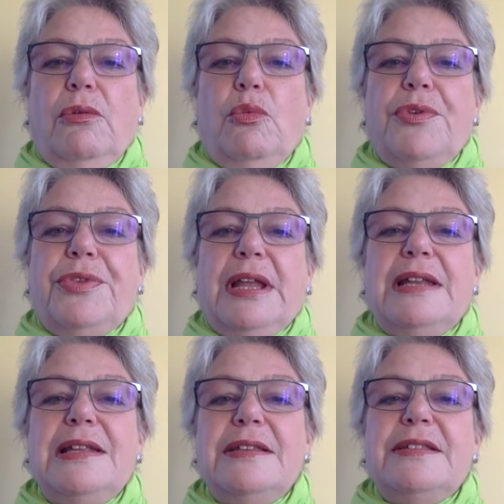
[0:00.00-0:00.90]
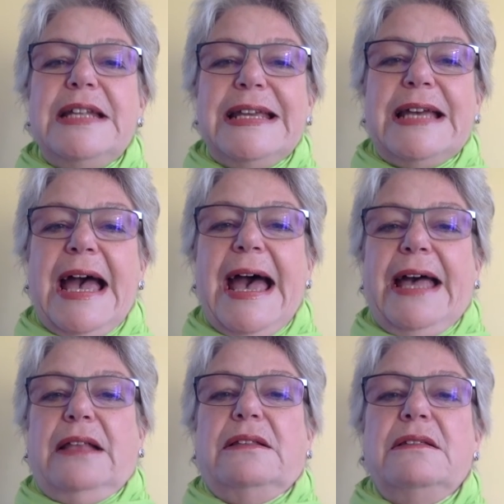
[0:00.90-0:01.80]
with listening
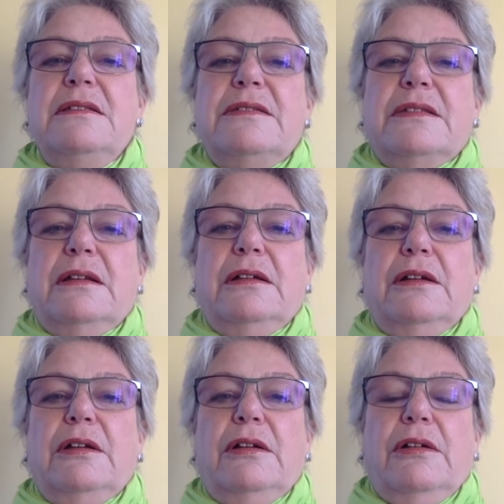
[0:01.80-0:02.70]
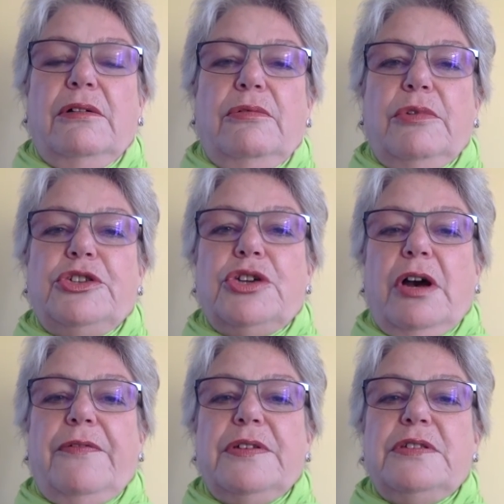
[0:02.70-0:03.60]
hands, which
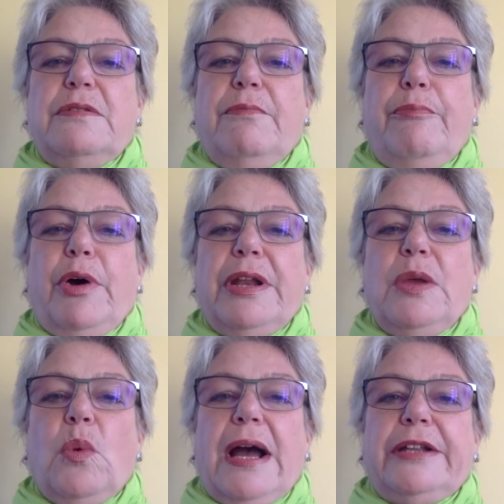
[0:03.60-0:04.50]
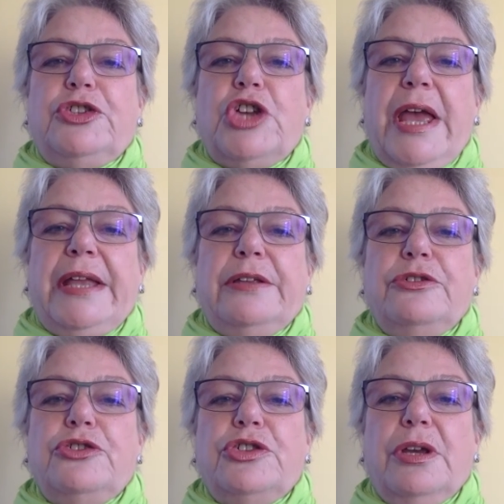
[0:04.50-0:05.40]
offers body-wide
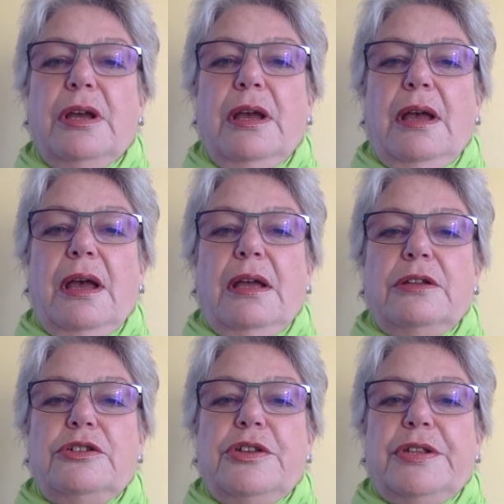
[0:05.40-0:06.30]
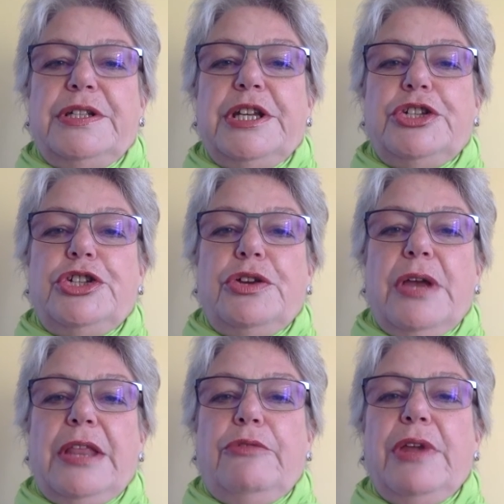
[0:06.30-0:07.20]
change to the tissue
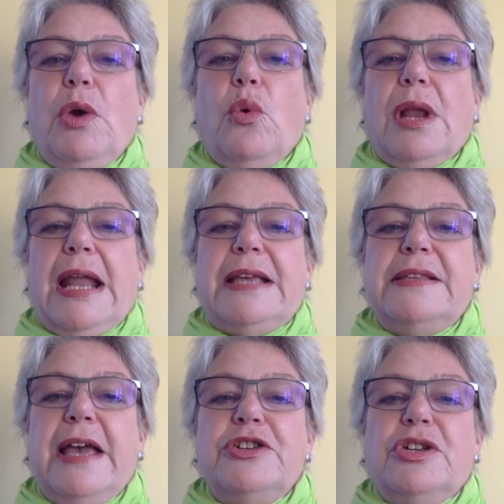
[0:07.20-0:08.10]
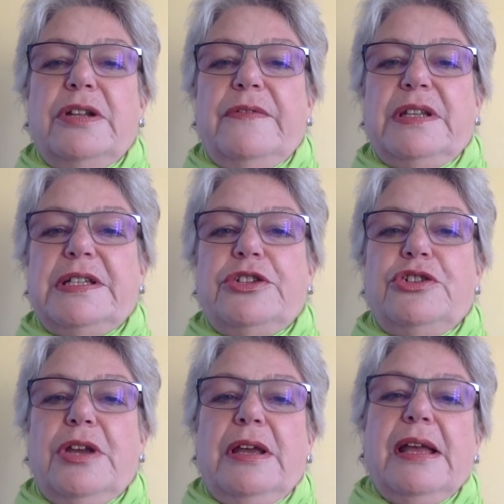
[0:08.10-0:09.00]
and the reorganization of the
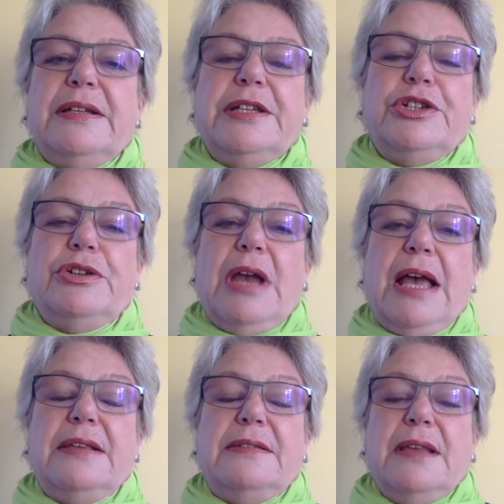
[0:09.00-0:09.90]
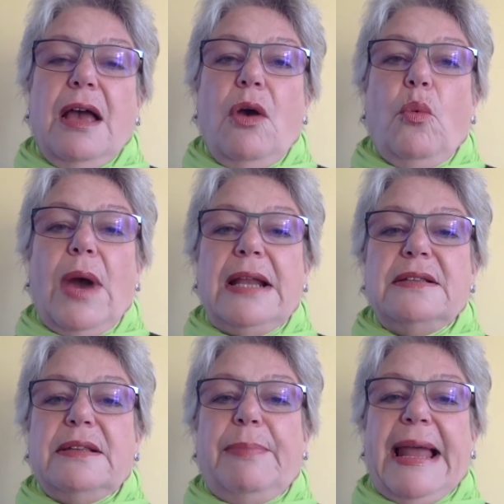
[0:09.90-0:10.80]
tissue, as well
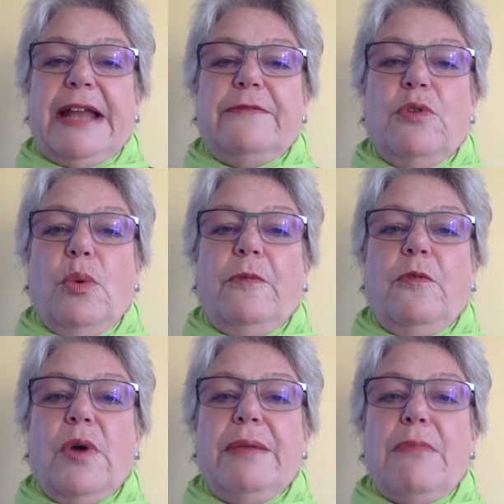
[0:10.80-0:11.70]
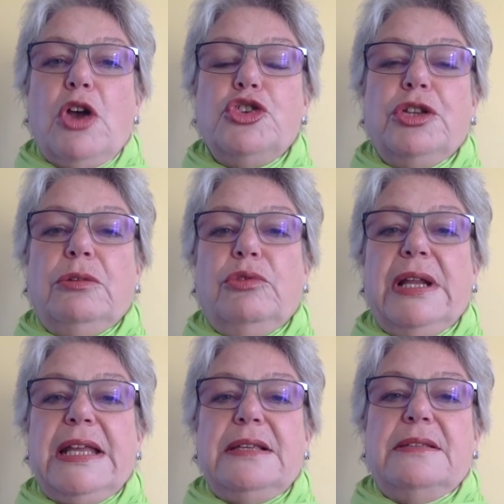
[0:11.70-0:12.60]
as a platform for emotional
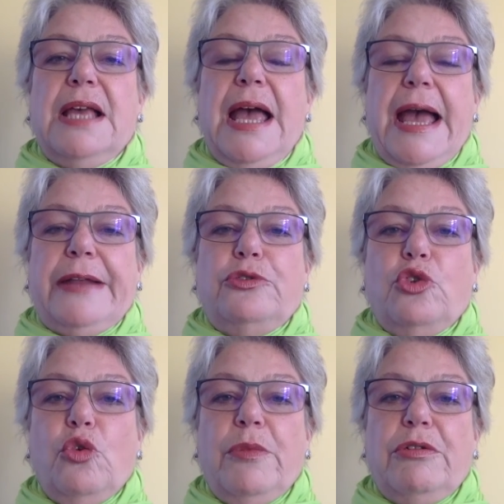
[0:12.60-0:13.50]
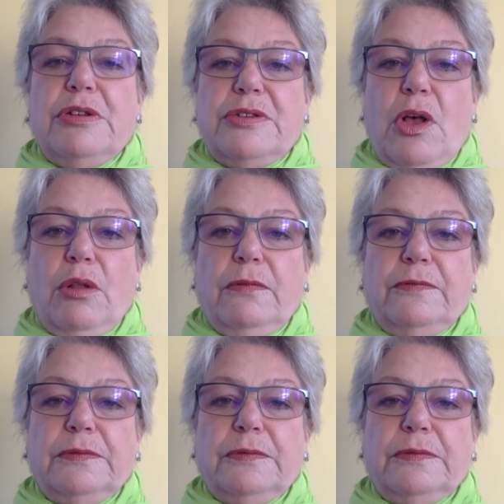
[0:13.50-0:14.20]
release and trauma resolve.